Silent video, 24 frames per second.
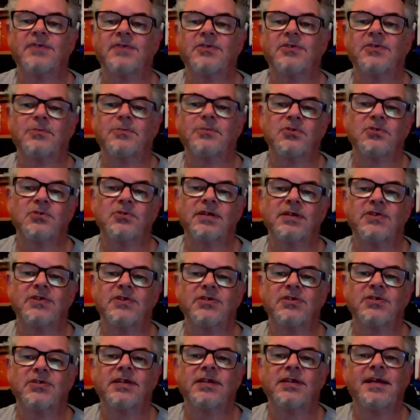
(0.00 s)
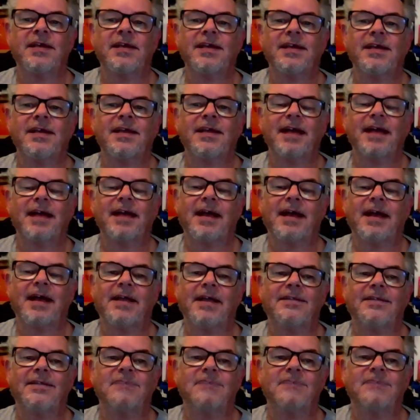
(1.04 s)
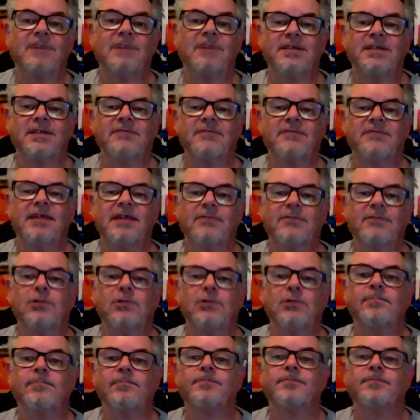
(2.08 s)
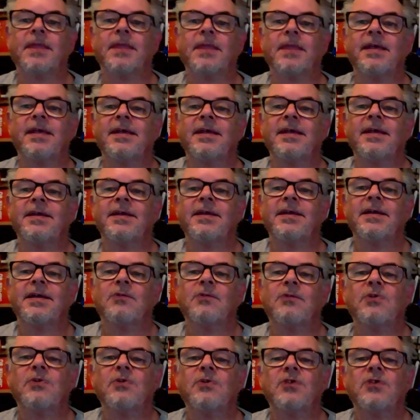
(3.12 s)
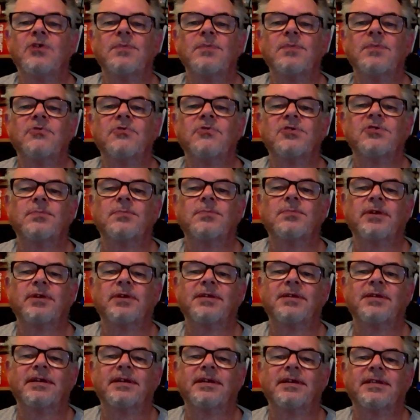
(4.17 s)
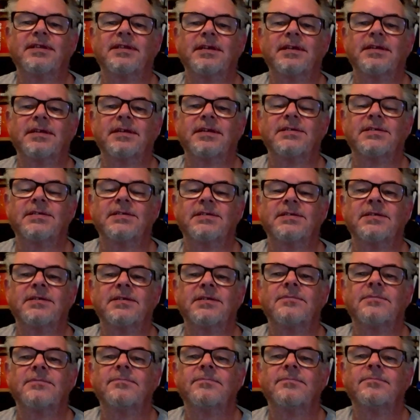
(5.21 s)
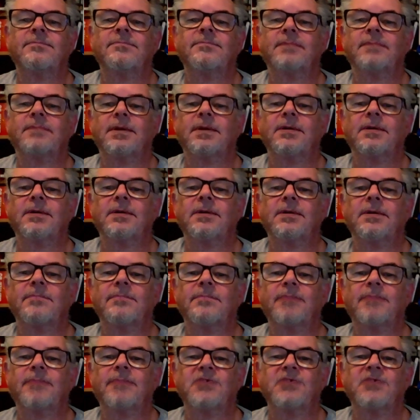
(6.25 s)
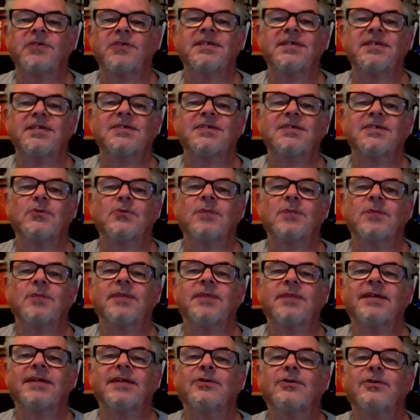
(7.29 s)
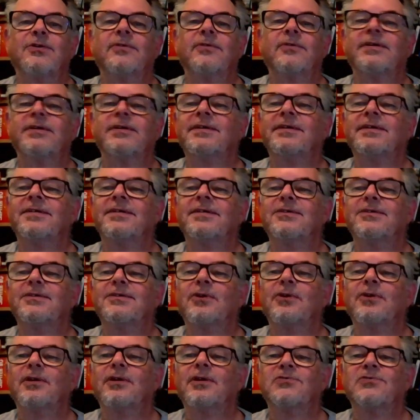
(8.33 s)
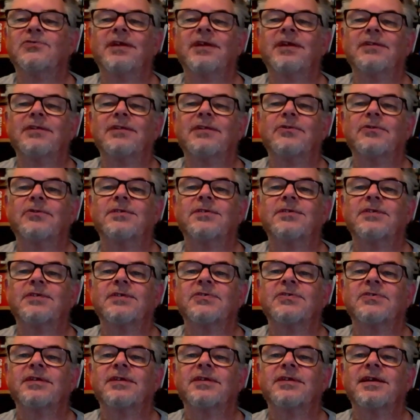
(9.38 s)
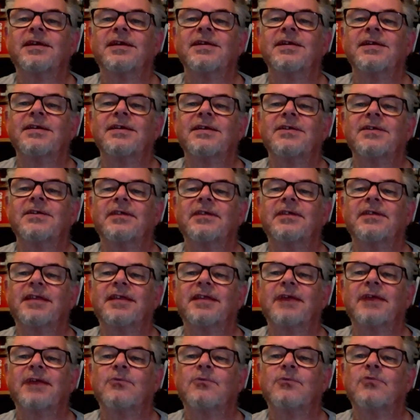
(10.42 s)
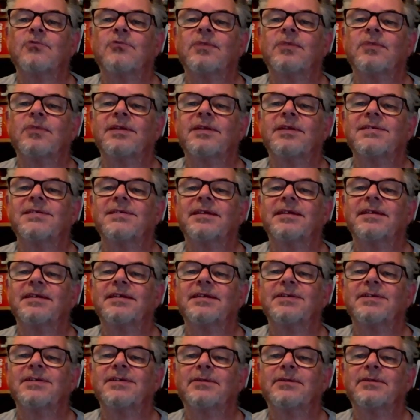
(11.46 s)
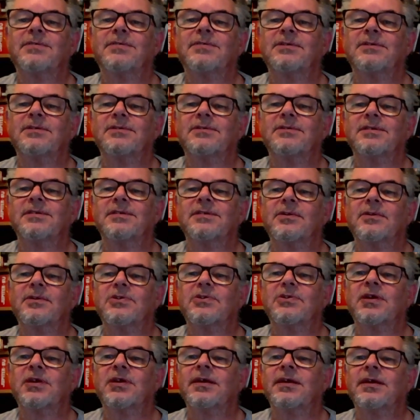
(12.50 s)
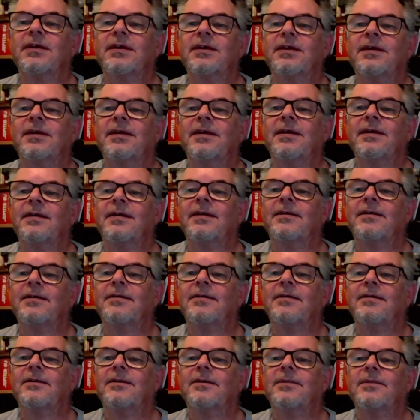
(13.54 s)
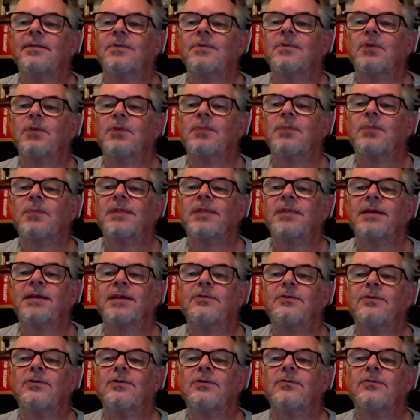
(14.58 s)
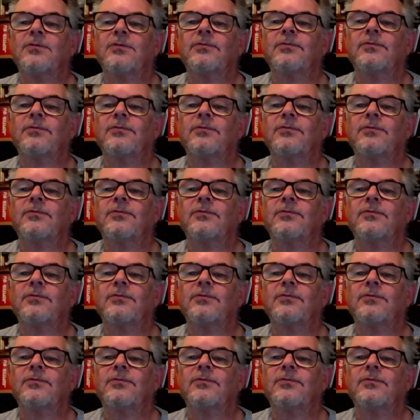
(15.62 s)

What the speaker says: modulation, and relative level. When you come across a plugin like this, actually this isn't the one I'm thinking of, not Ultra Analog Session, because I think that one probably does lend itself to Xenology. The one I'm thinking of,